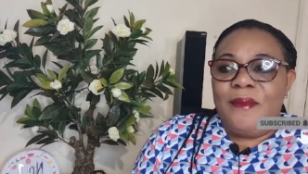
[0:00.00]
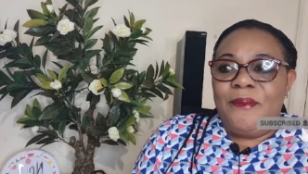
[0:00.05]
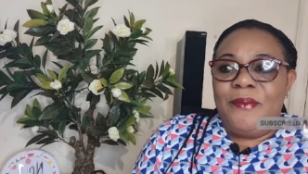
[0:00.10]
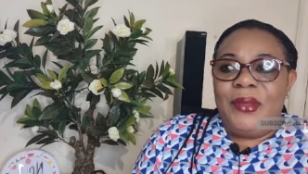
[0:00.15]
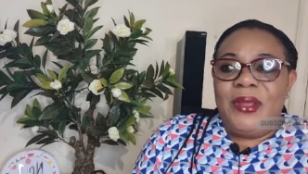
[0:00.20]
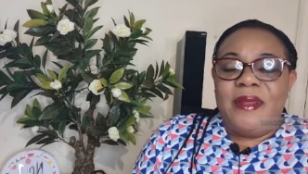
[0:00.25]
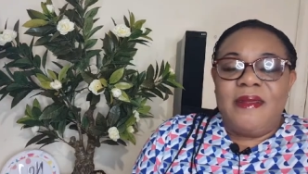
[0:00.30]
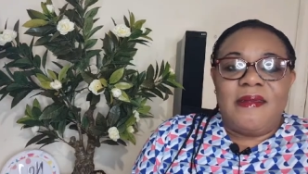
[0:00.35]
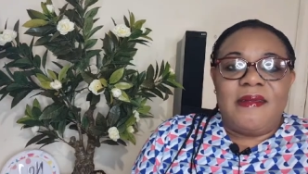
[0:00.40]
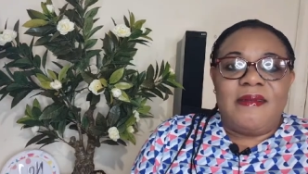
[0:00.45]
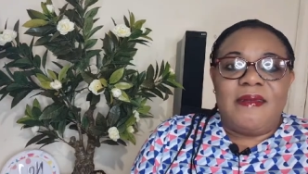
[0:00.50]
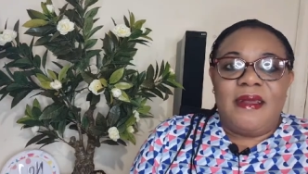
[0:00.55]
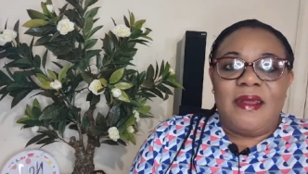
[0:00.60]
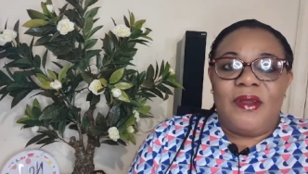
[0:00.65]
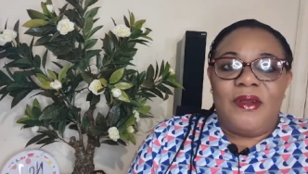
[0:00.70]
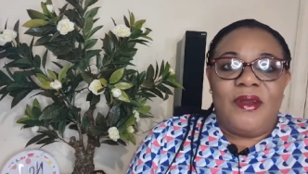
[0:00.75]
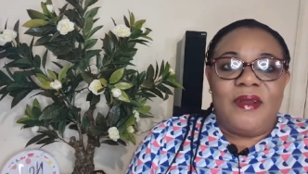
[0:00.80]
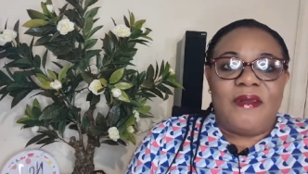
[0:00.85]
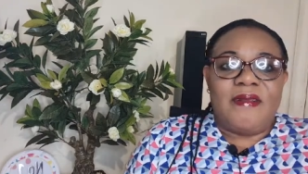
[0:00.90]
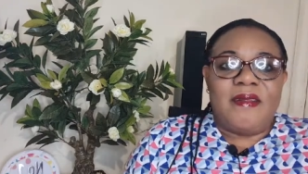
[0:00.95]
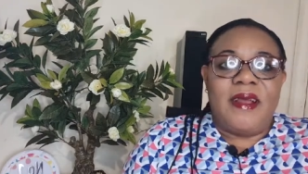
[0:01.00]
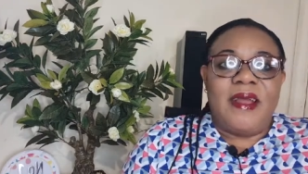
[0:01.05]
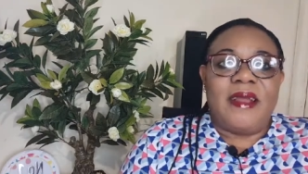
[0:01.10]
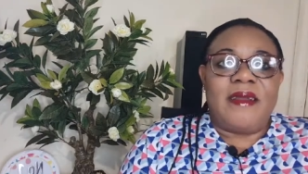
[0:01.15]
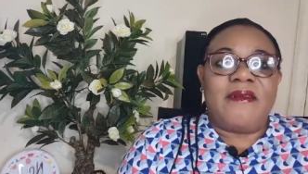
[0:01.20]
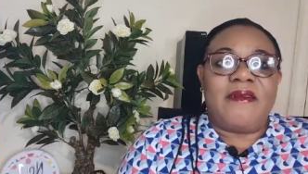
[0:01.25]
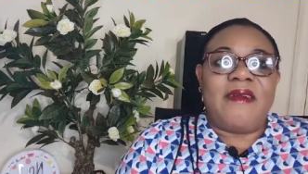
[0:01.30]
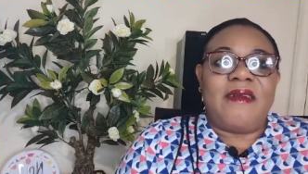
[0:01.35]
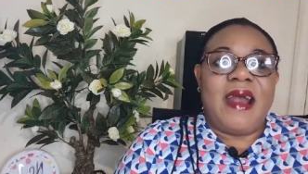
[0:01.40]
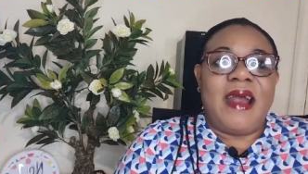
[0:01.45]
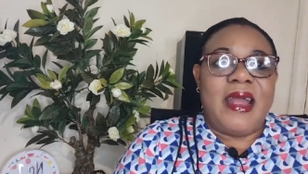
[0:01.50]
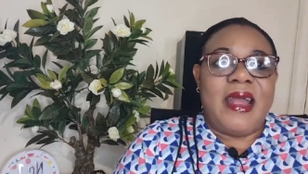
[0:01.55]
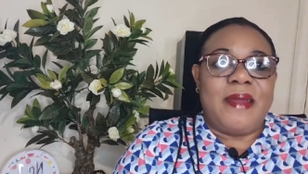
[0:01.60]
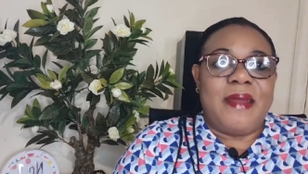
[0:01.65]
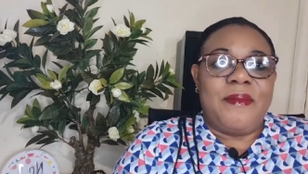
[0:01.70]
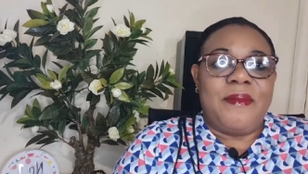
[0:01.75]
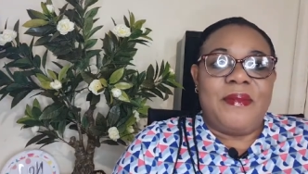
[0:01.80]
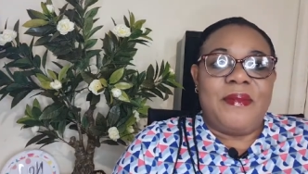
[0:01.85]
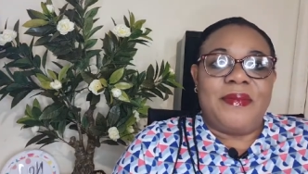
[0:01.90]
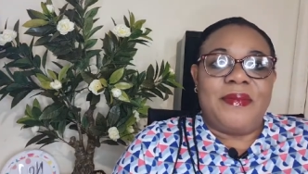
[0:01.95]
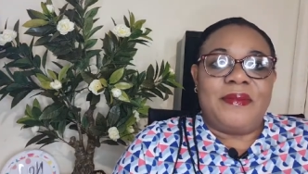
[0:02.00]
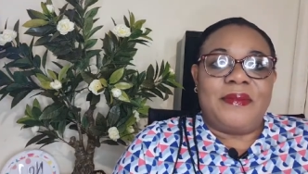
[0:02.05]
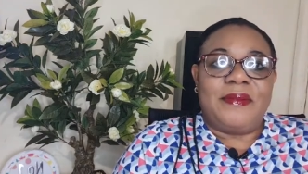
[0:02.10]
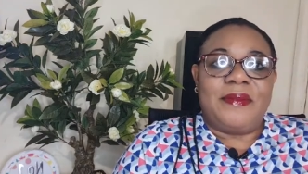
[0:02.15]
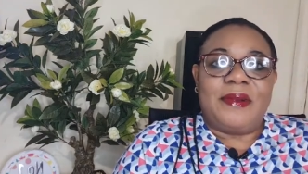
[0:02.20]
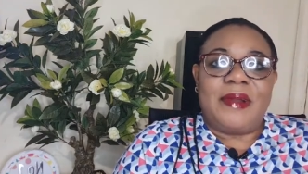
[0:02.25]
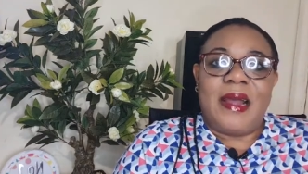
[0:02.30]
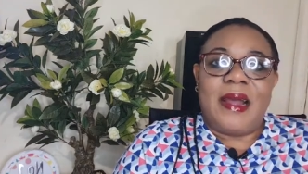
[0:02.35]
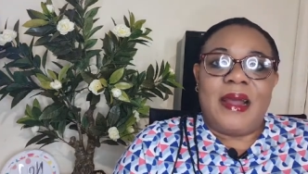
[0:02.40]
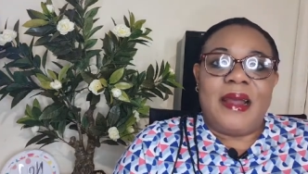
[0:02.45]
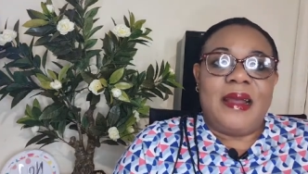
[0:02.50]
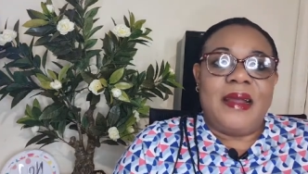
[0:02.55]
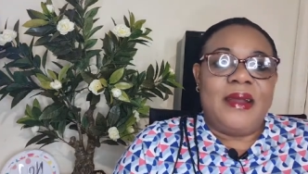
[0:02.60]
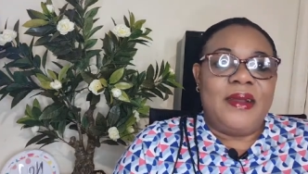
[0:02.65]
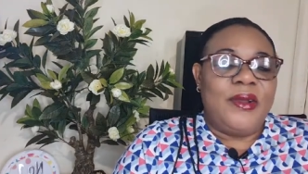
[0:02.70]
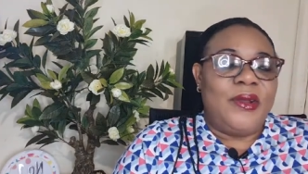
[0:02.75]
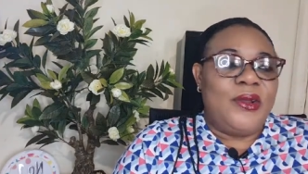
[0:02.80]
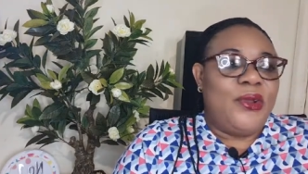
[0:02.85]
Being single is not a crime. Huh?